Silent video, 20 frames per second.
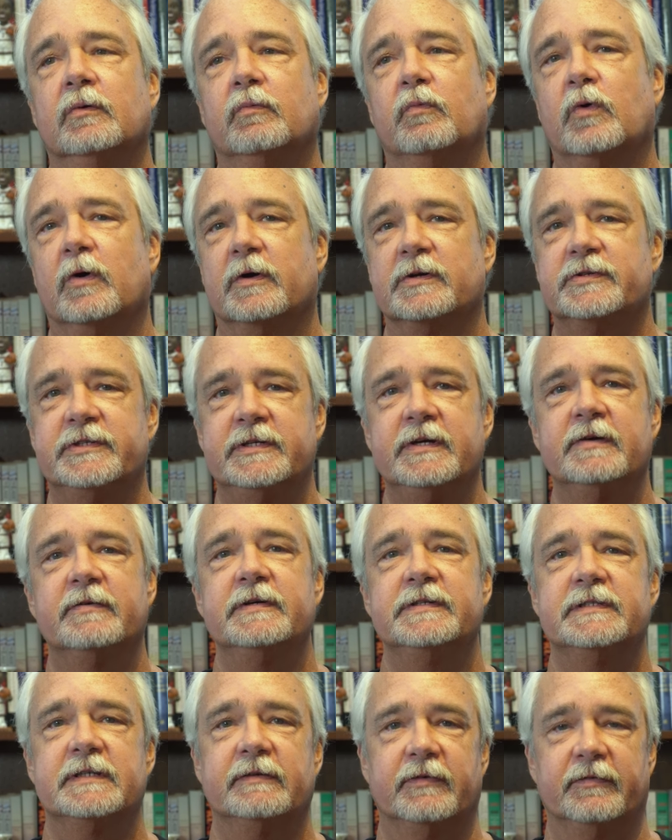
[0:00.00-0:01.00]
were a
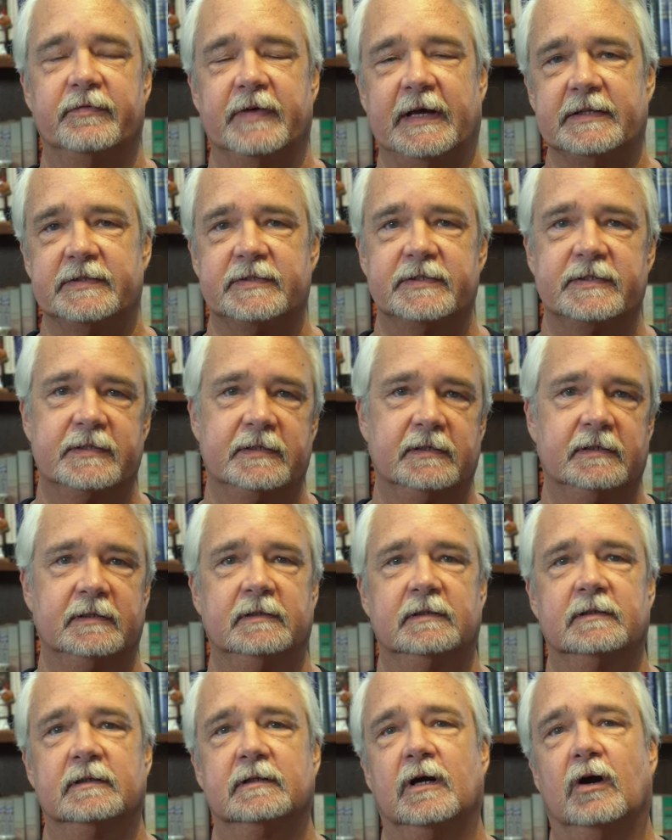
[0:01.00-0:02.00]
series of events
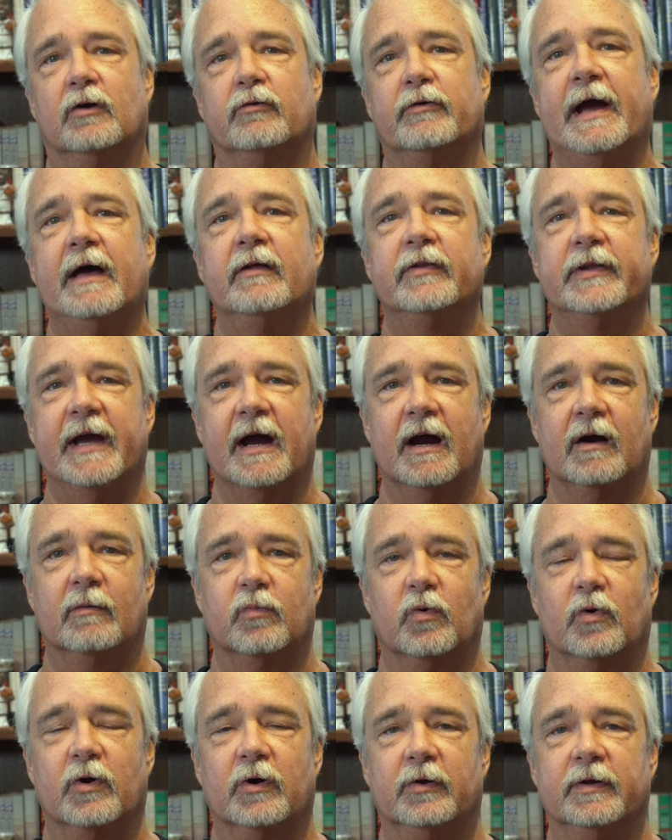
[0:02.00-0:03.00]
around the
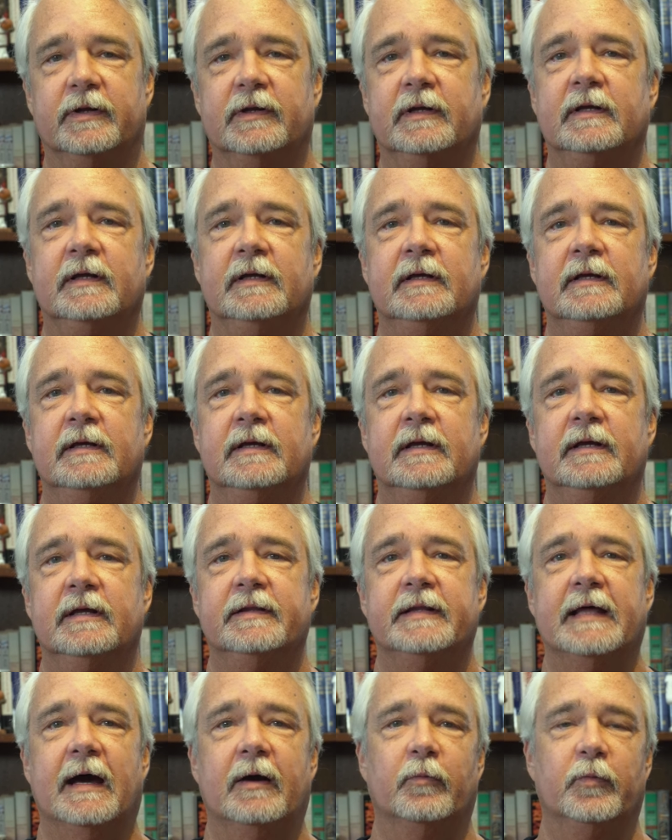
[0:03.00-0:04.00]
Arab world
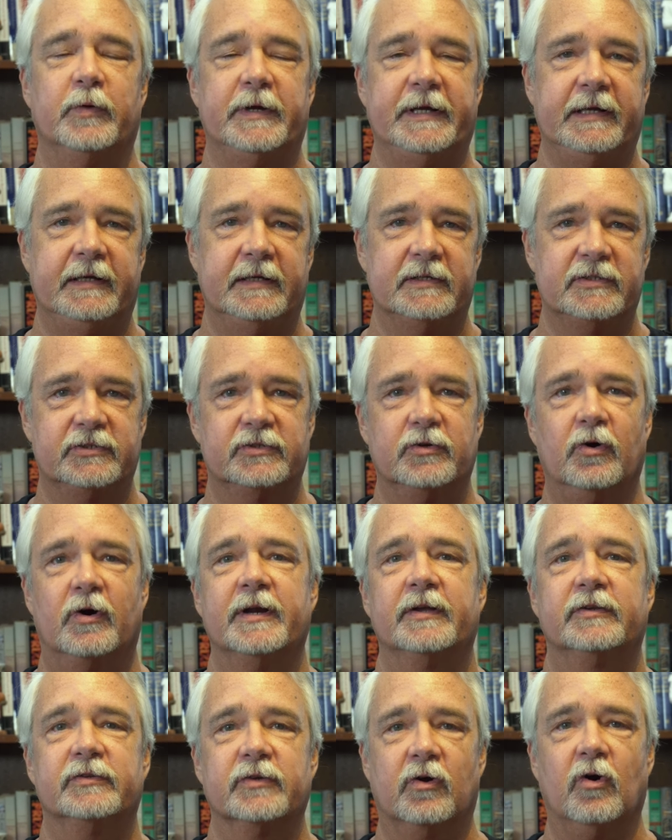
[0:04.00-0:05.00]
that we
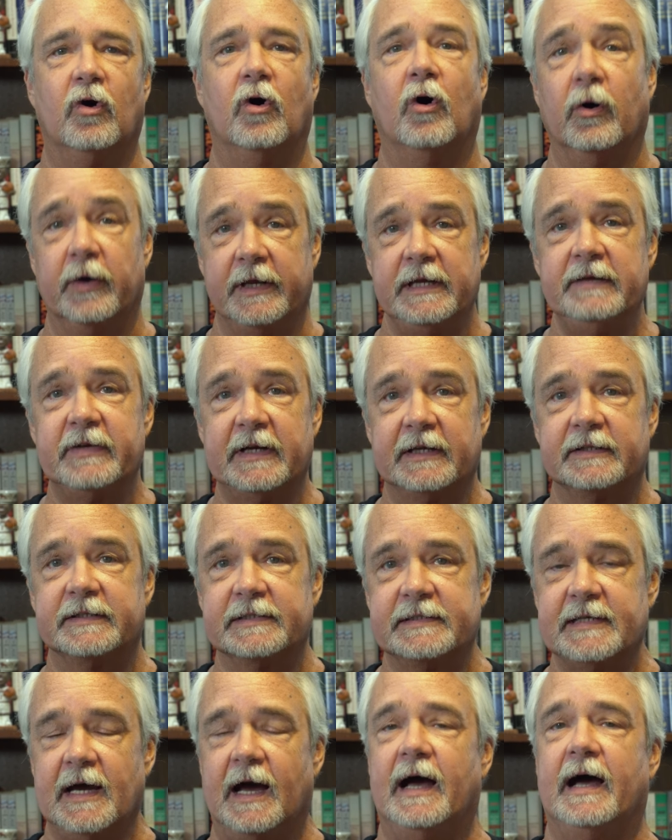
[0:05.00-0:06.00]
started to call, even at
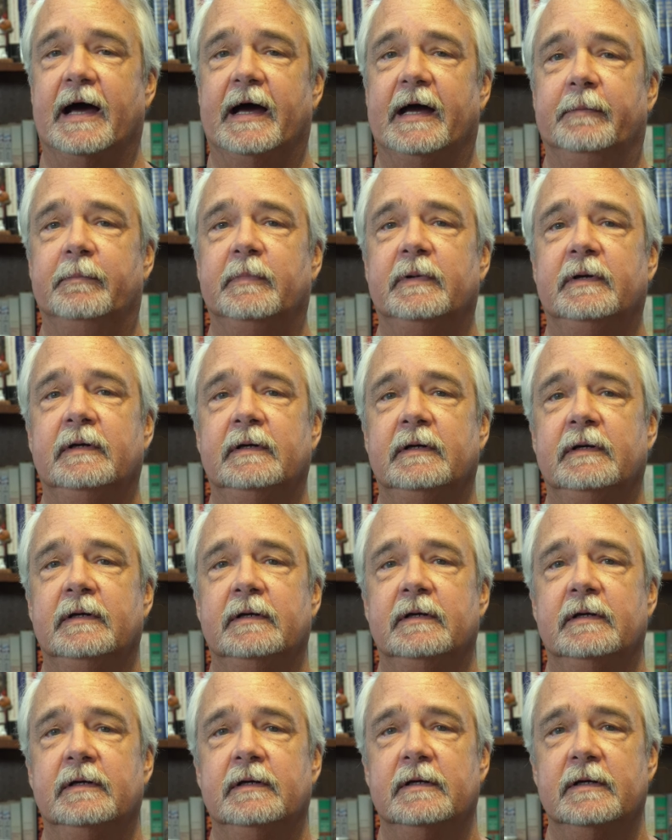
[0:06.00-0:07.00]
the time,
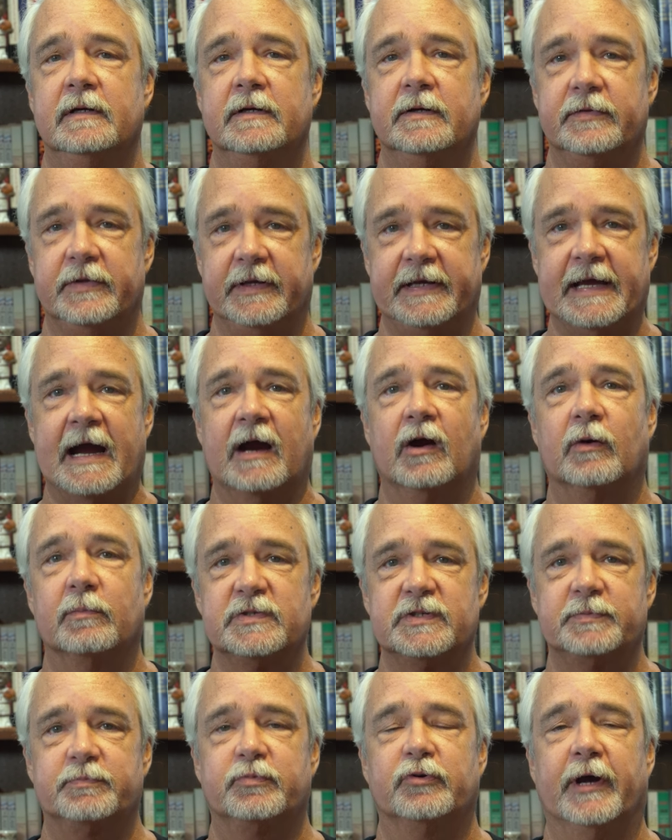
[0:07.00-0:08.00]
the
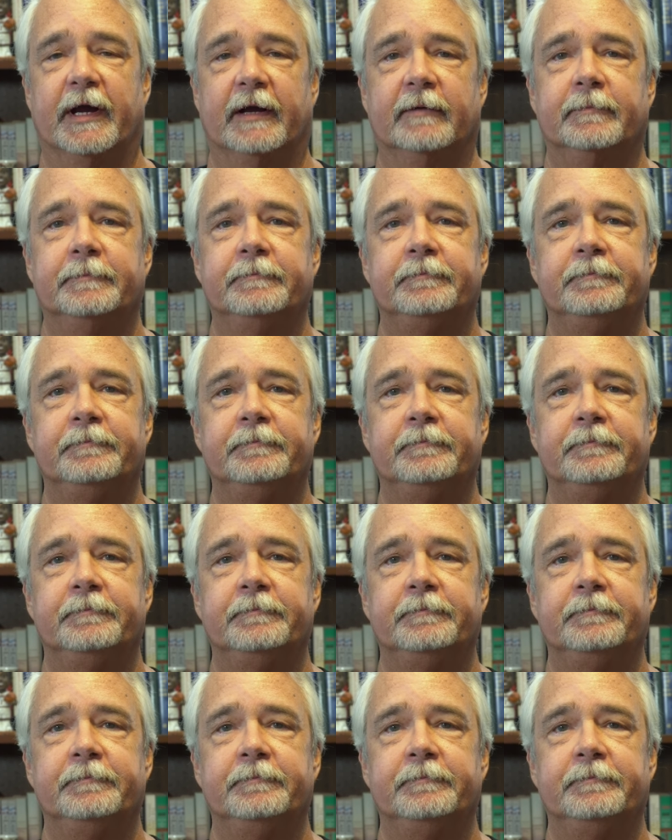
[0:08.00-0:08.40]
Arab Spring.